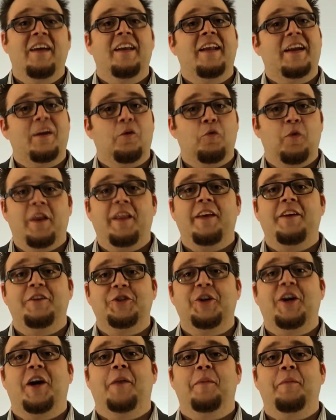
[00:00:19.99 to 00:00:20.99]
I could really use
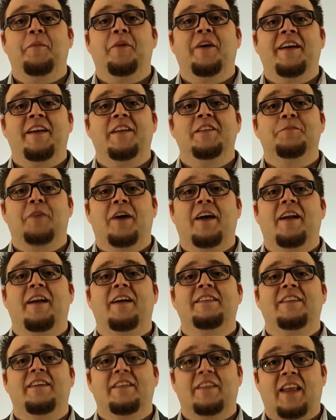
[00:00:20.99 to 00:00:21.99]
your help in bringing this
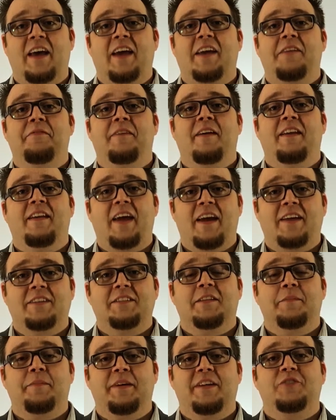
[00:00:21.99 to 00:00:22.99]
product to life and
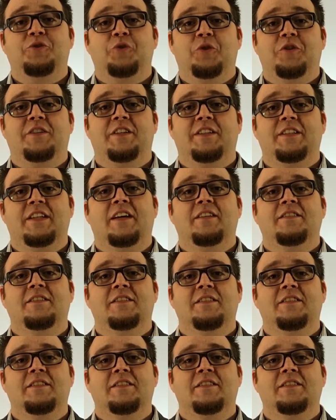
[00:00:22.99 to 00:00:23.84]
actually be a true success.